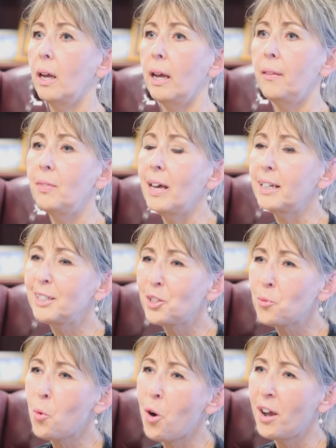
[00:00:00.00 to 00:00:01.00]
And that is
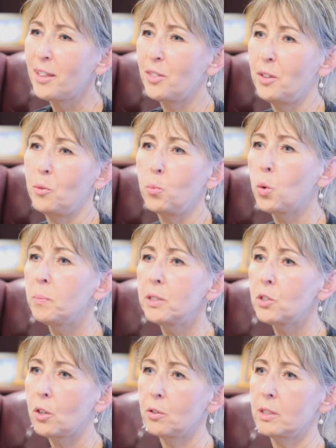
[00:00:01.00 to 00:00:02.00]
why the Women's
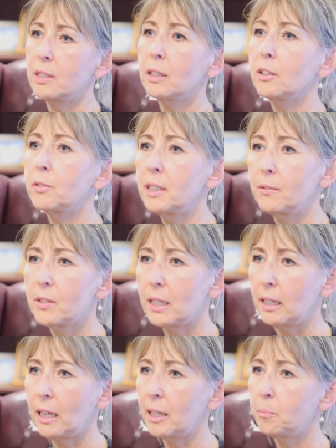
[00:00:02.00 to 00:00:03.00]
Auxiliary of
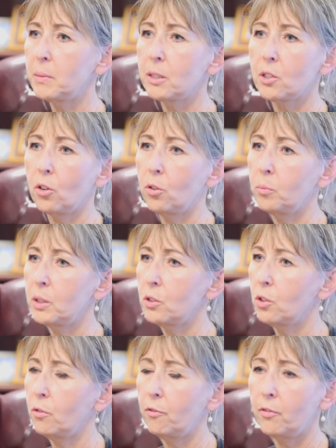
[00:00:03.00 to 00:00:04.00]
St. Edmond's Home is
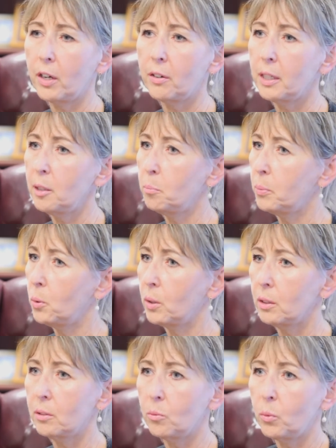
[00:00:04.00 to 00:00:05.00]
so very
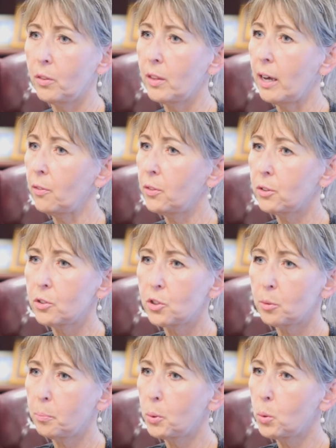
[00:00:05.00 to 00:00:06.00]
important. Without their
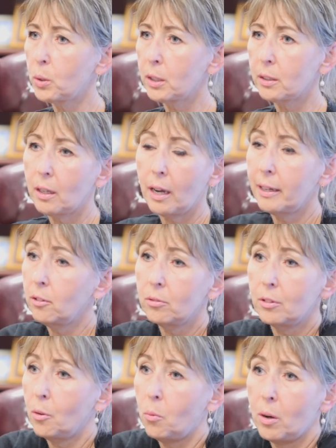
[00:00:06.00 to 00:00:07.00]
support, I don't
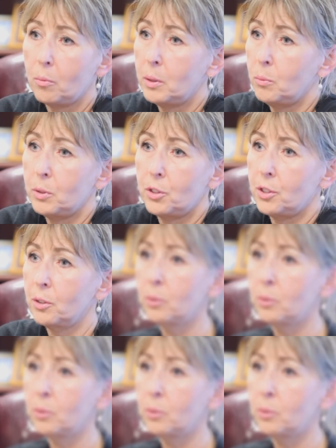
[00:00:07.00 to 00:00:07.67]
know what we would do.